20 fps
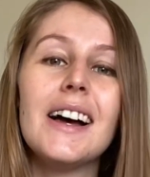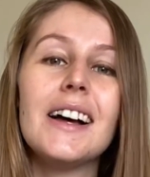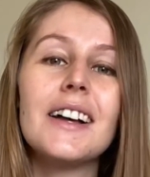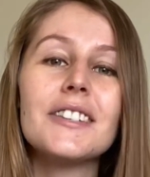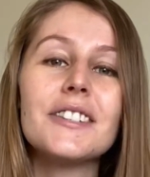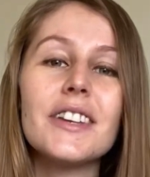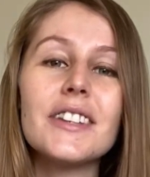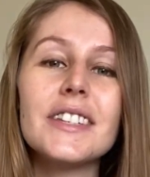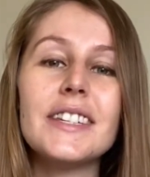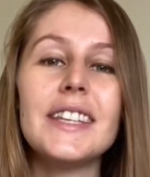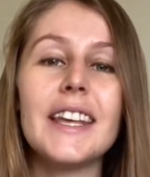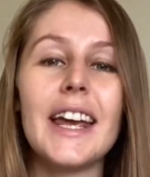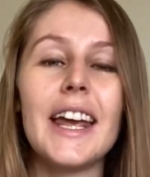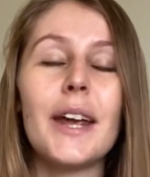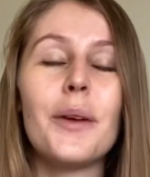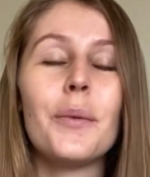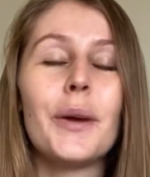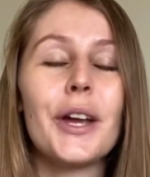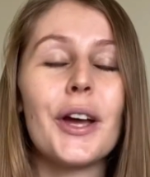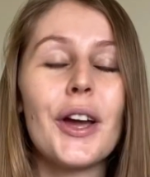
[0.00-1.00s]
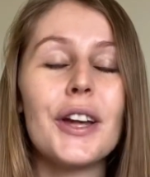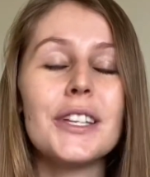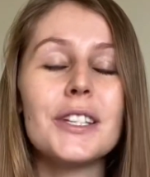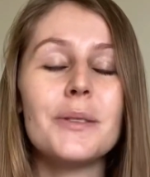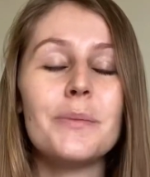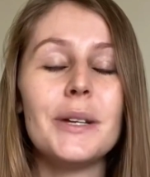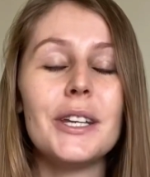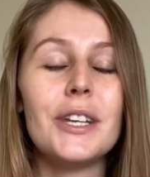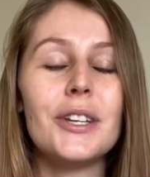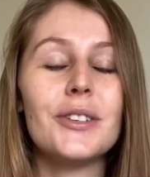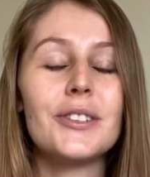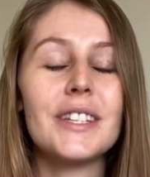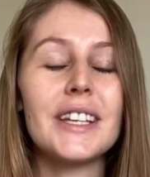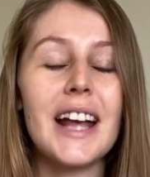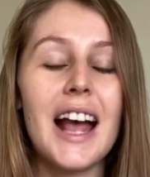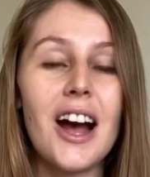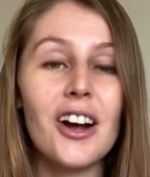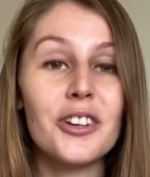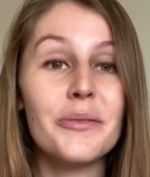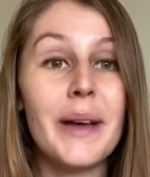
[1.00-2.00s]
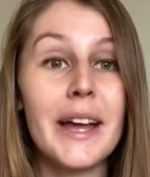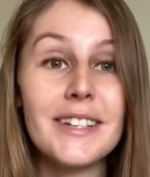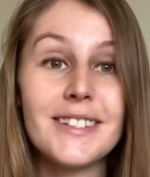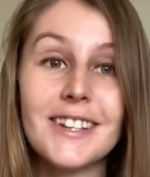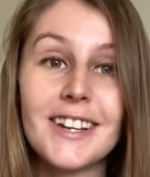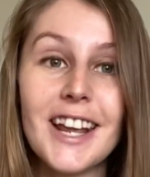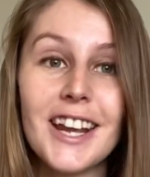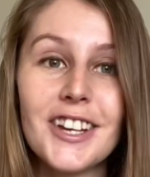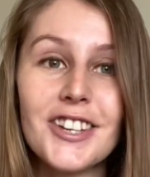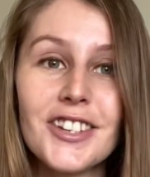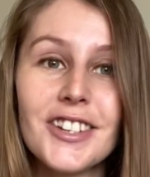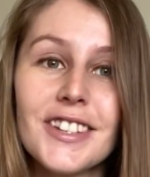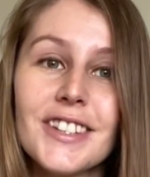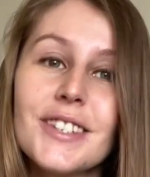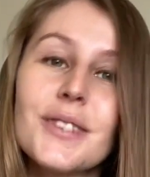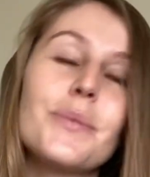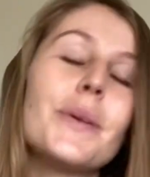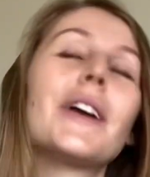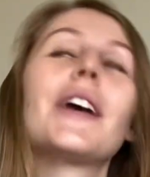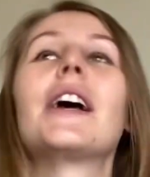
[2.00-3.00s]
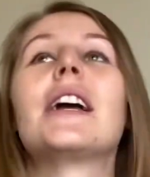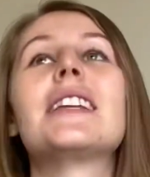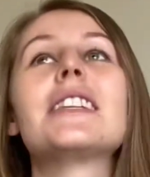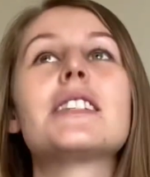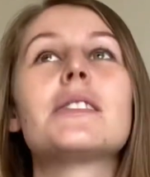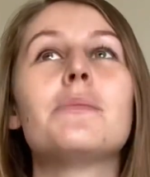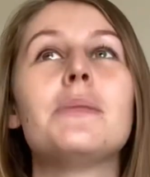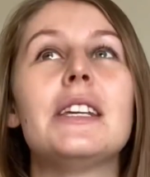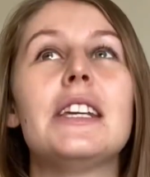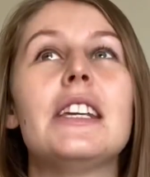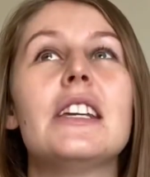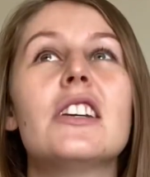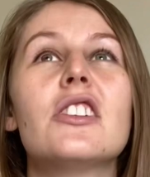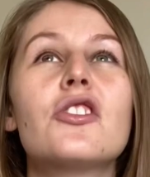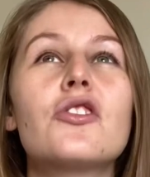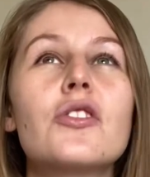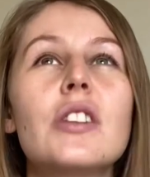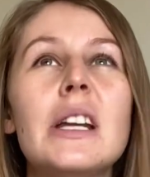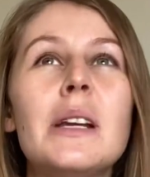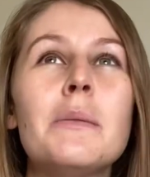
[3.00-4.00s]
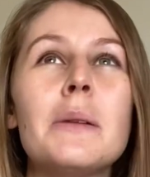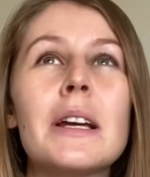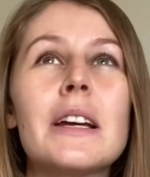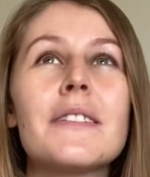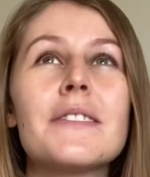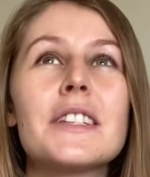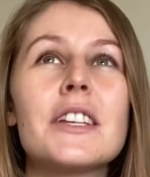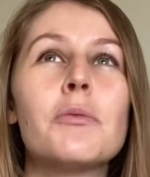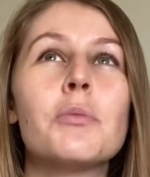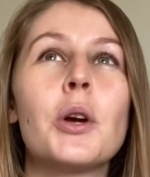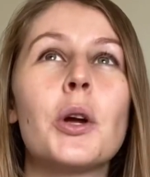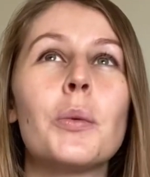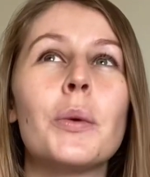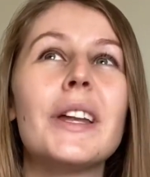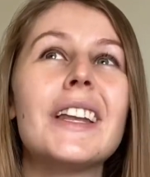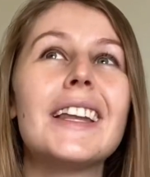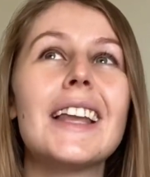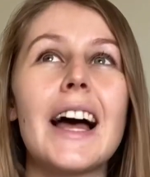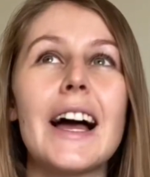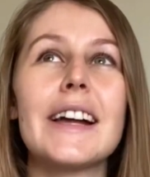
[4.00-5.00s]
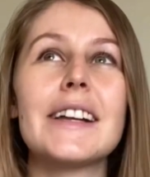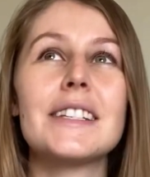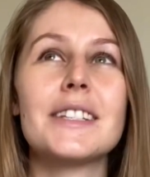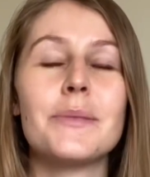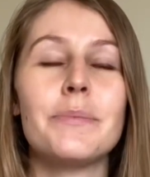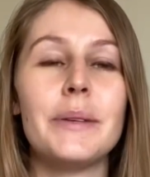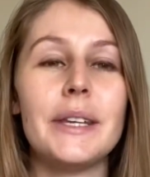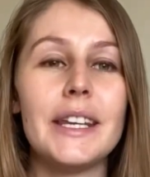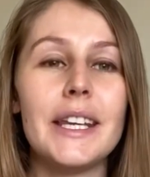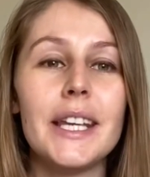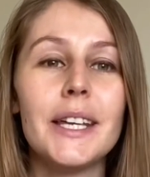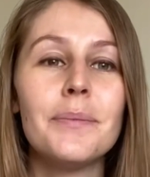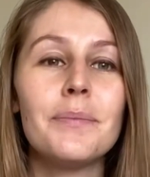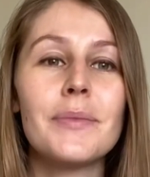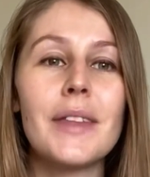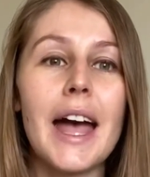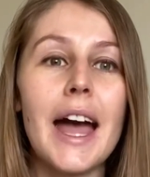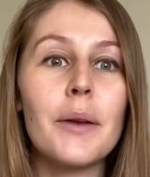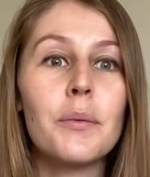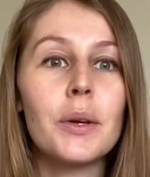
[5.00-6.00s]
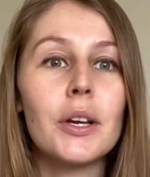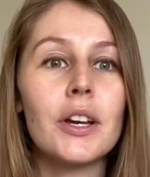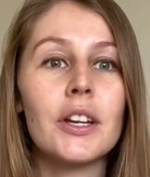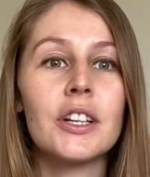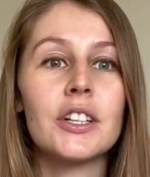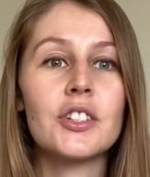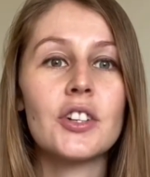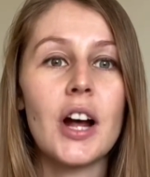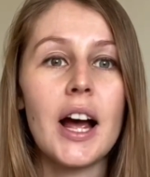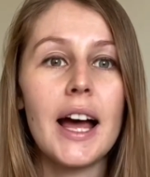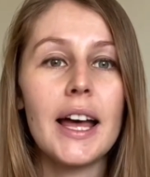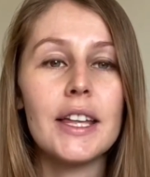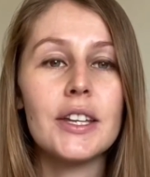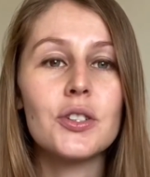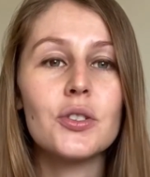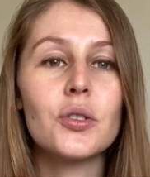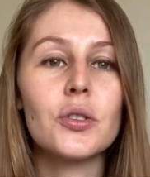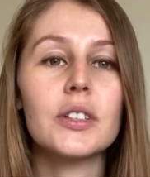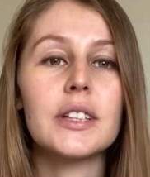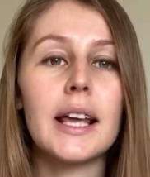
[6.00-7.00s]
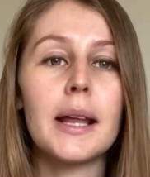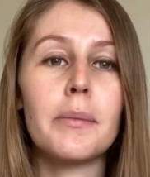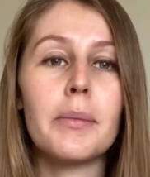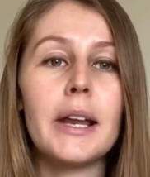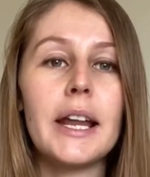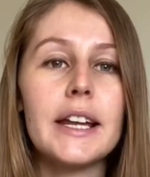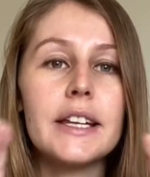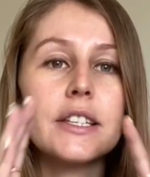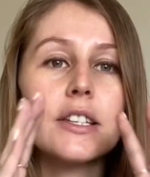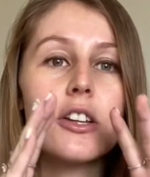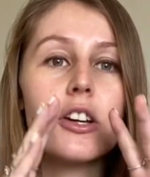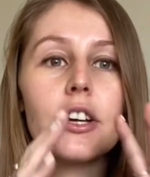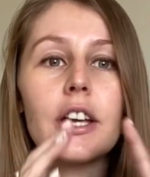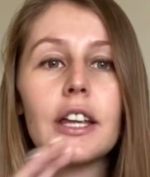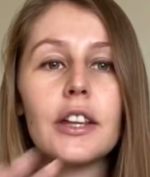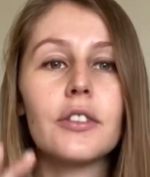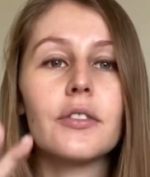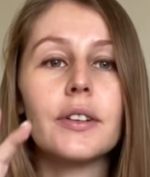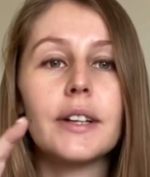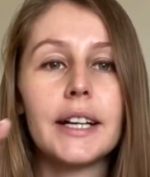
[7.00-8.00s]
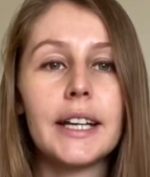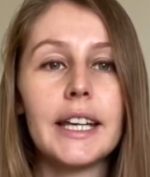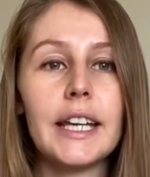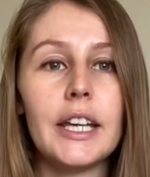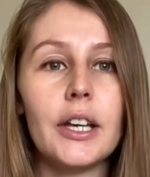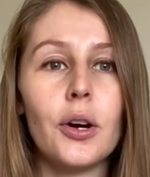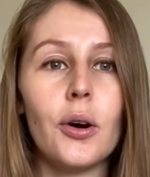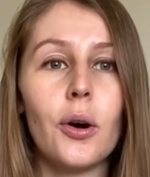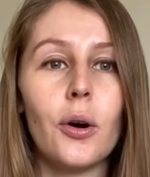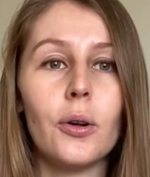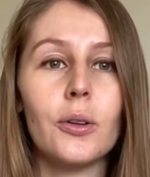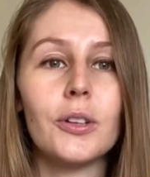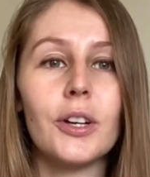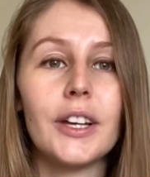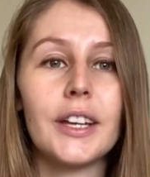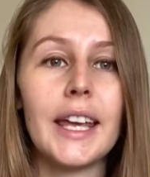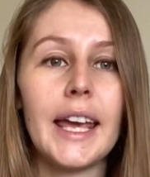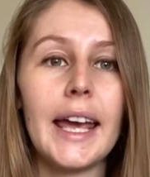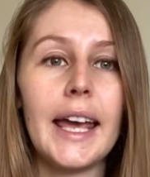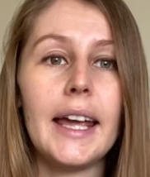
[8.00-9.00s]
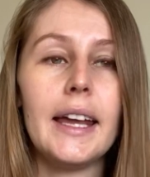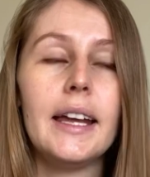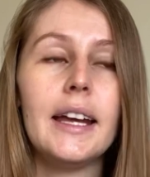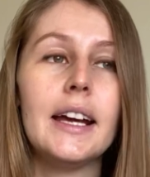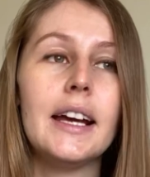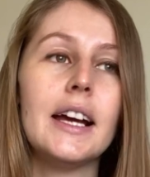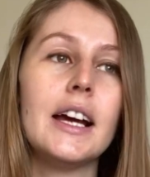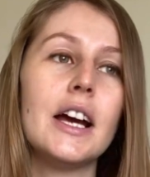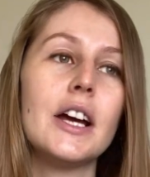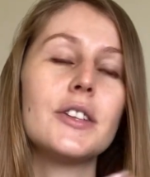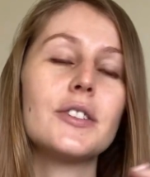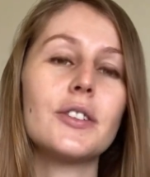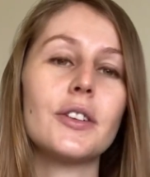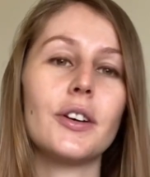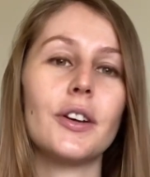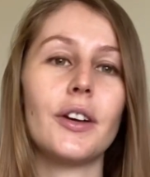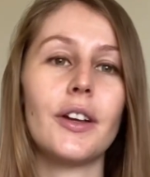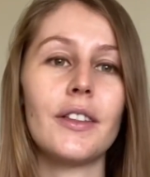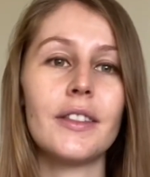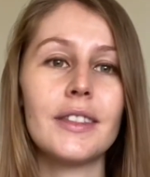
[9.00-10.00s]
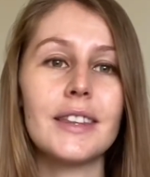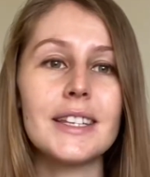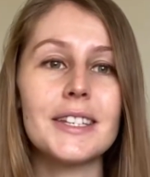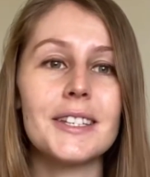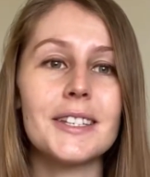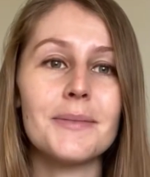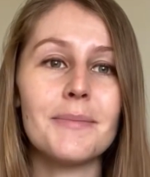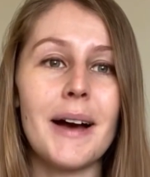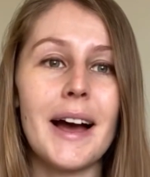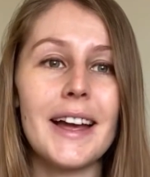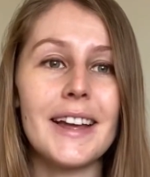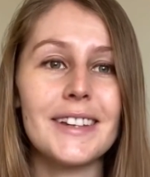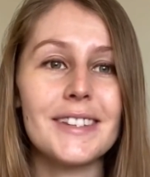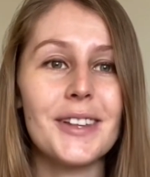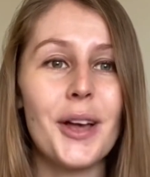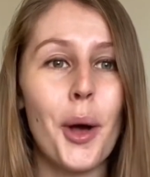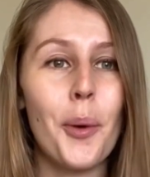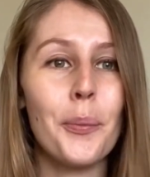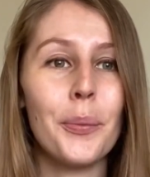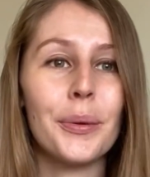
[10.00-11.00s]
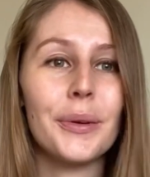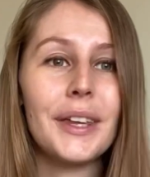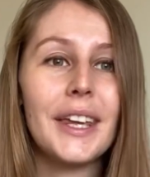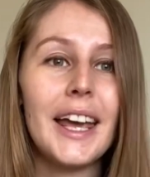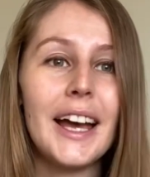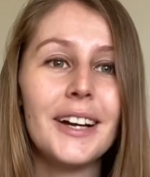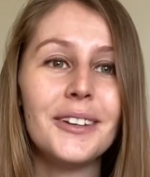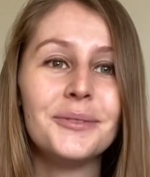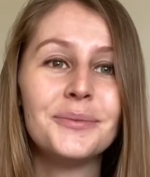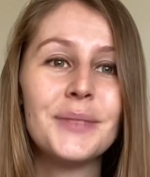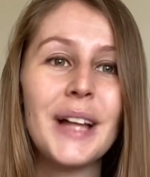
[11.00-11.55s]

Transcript: So today we're going to be using our imaginations. We're going to be dreaming of somewhere we'd like to be, and we're going to try and draw that place looking through a keyhole. Okay, so this is my example here.